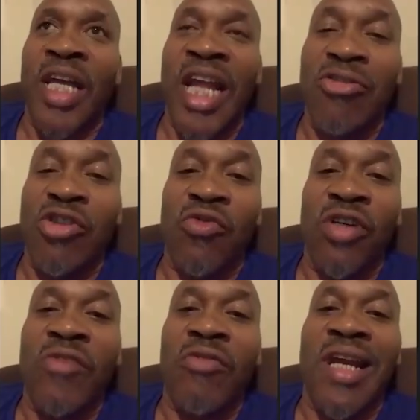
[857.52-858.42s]
and I was
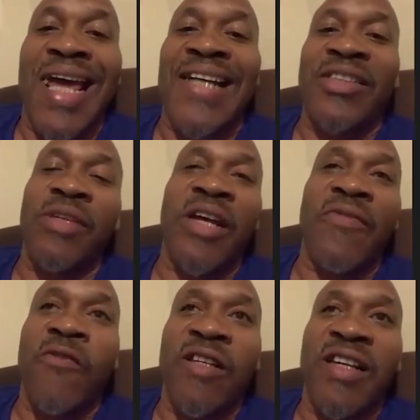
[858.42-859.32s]
really relaxed when I
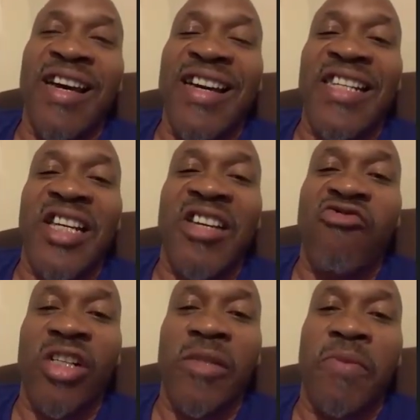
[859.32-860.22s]
fought a guy that could
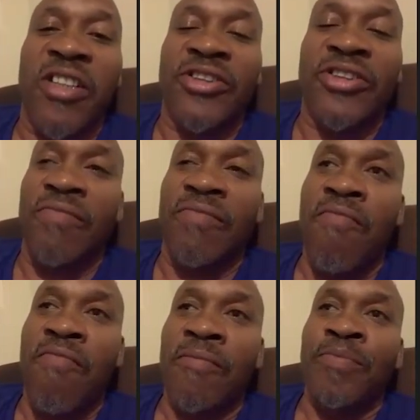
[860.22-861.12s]
really punch.
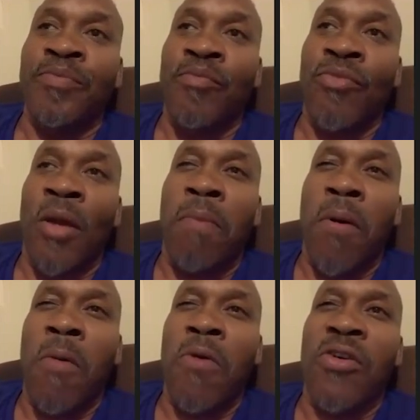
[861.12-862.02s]

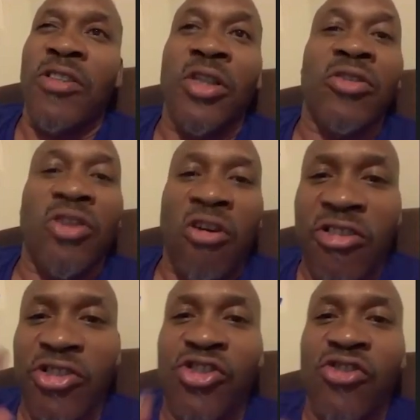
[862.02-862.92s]
Bone Crusher Carter